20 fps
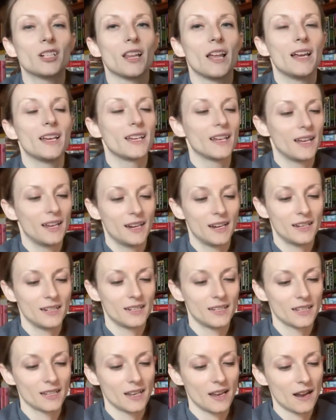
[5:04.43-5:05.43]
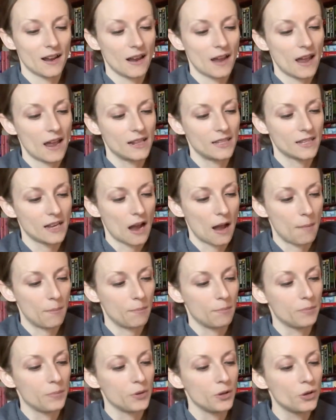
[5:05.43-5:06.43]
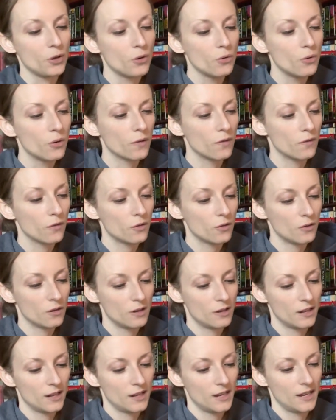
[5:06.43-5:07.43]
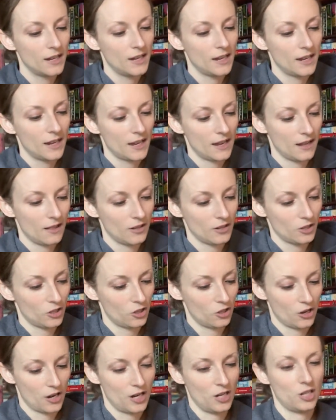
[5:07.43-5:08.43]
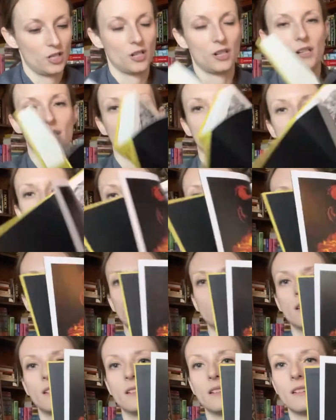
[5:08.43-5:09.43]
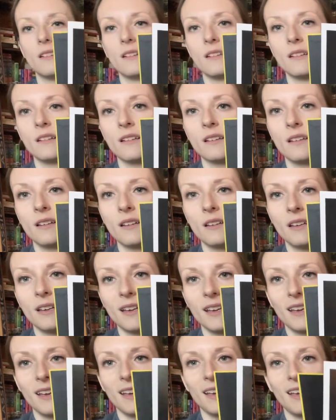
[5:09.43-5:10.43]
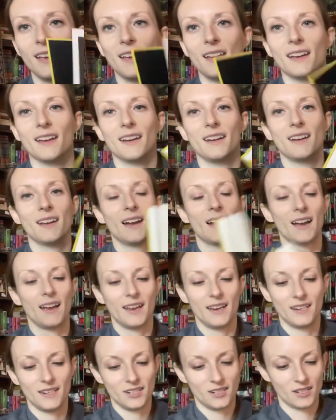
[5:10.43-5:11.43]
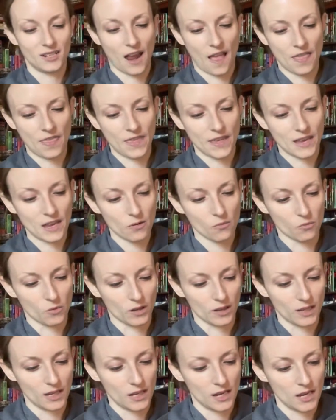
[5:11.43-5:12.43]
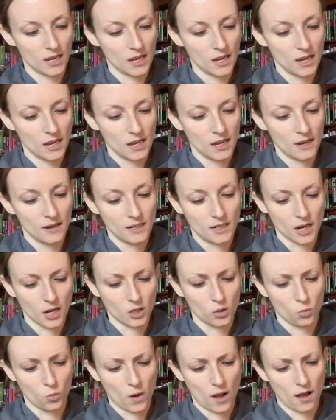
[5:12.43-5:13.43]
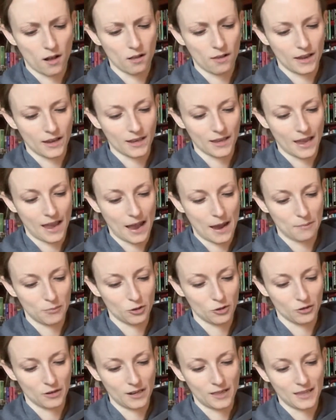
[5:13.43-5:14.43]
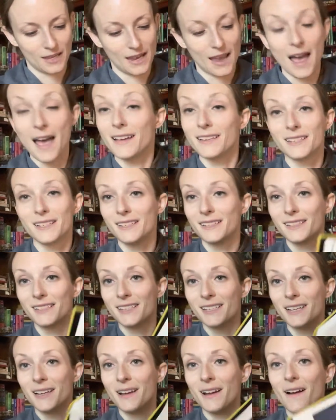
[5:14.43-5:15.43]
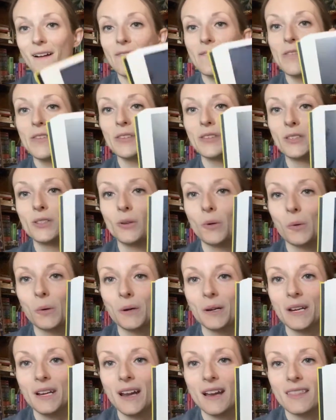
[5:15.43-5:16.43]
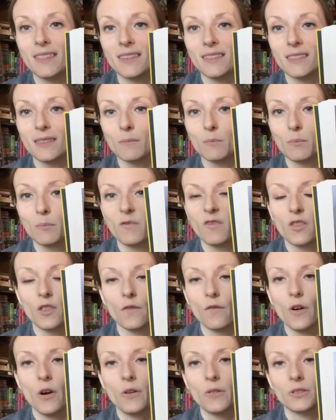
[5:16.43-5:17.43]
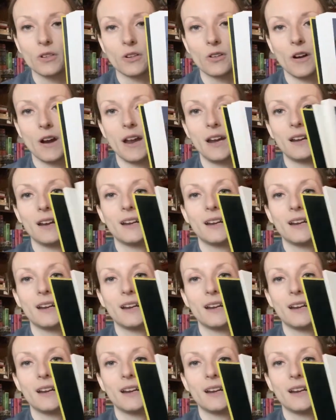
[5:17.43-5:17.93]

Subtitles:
Like, it is, it's got beautiful illustrations. And I think it really does well, like, capturing the essence of the story. I think the photos are great.